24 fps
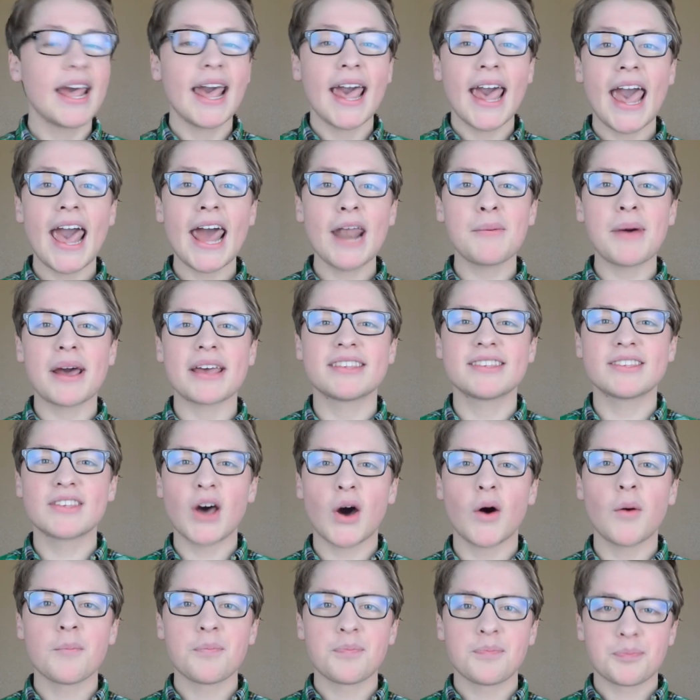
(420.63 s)
Anyway,
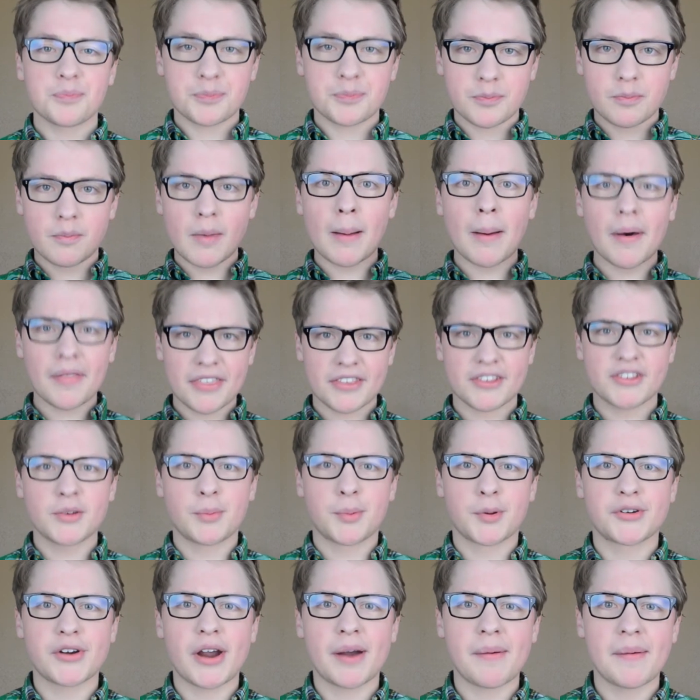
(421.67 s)
so my mouth is
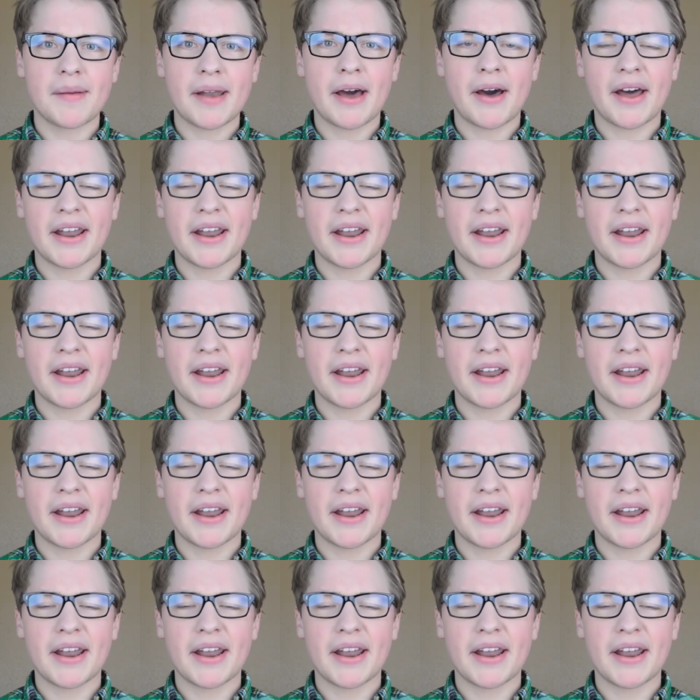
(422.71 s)
super dry right now.